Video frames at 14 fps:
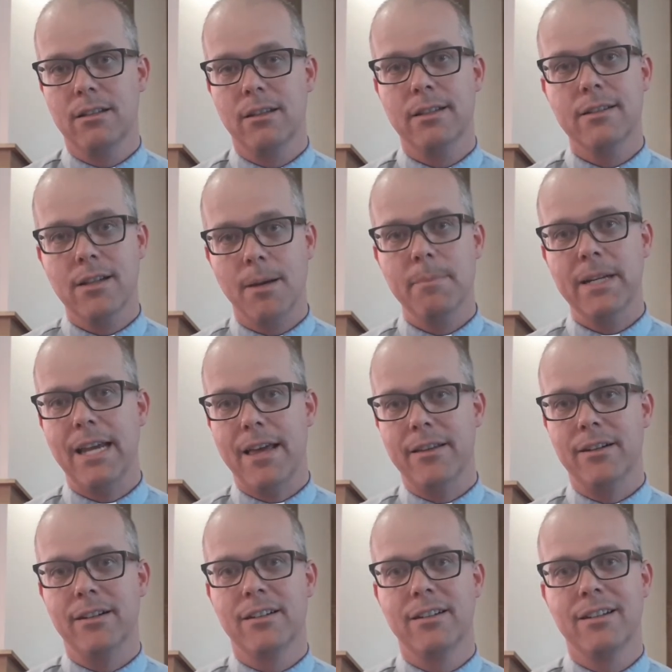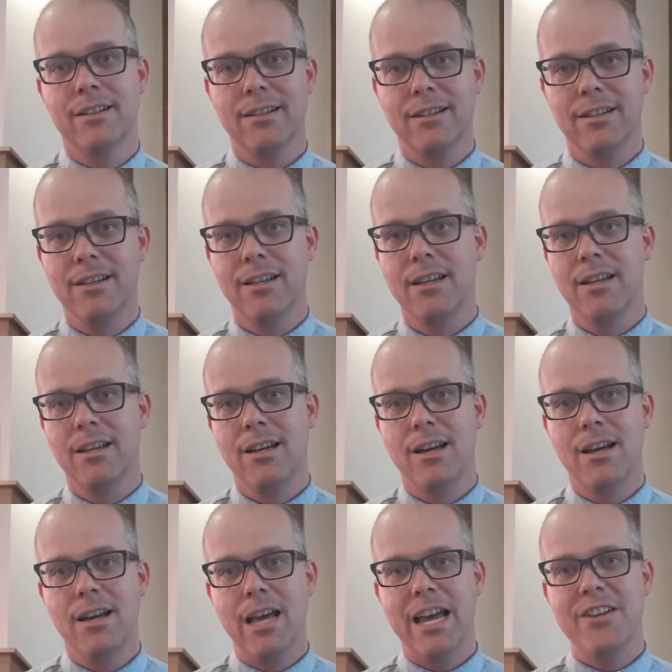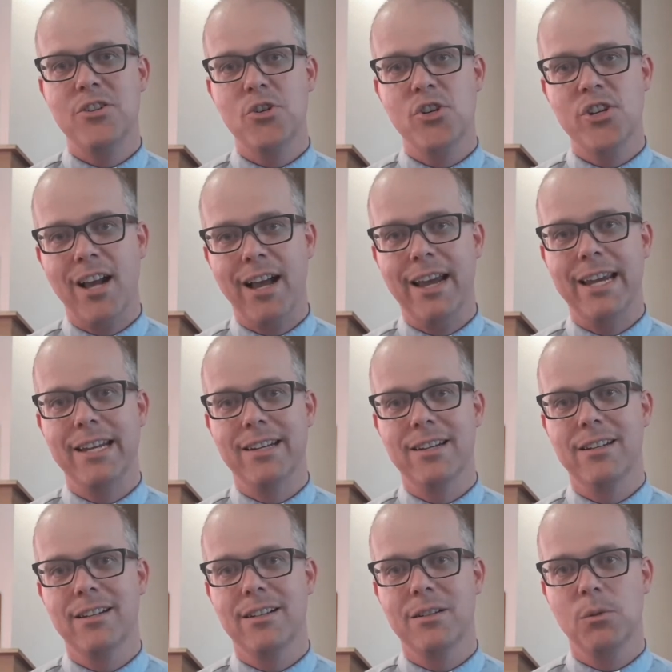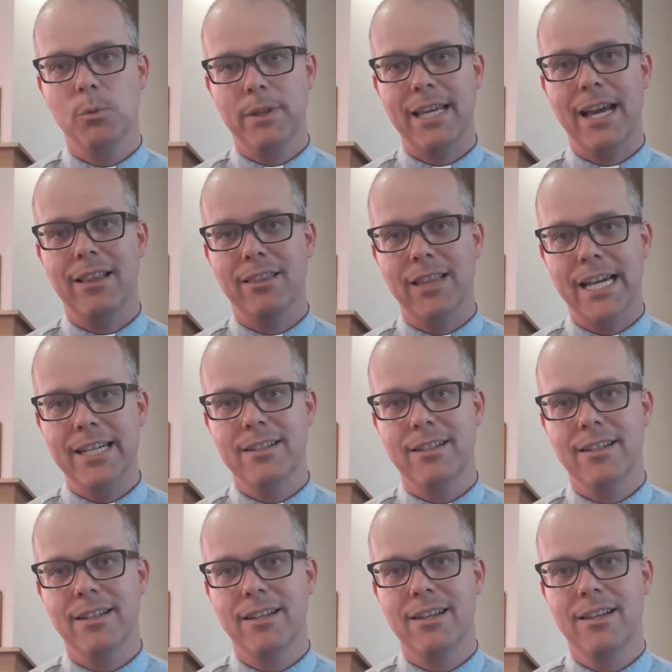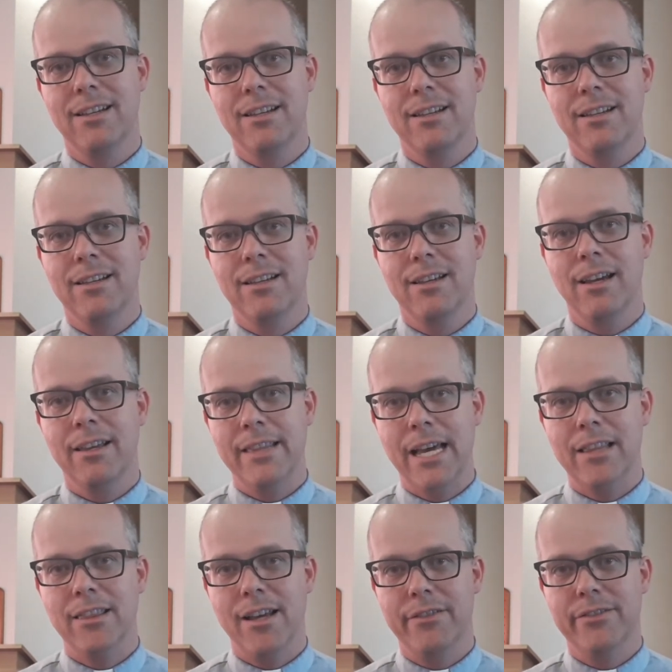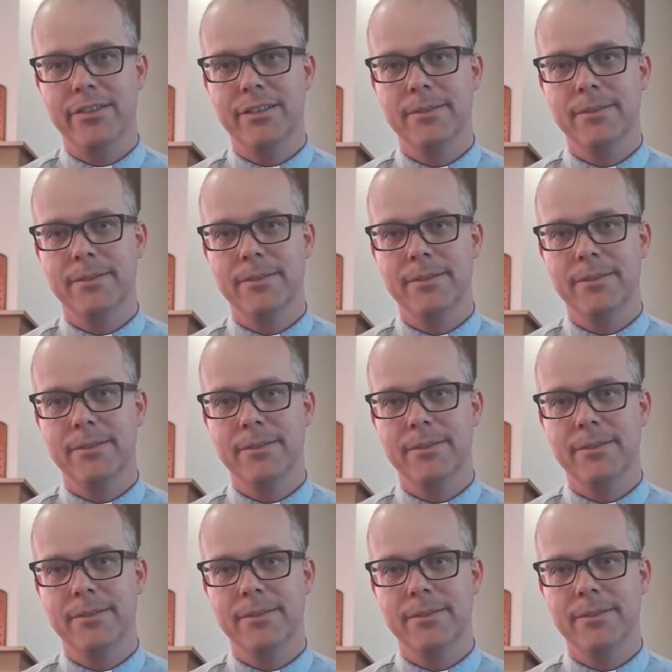Let's come together and shine with that light and that love.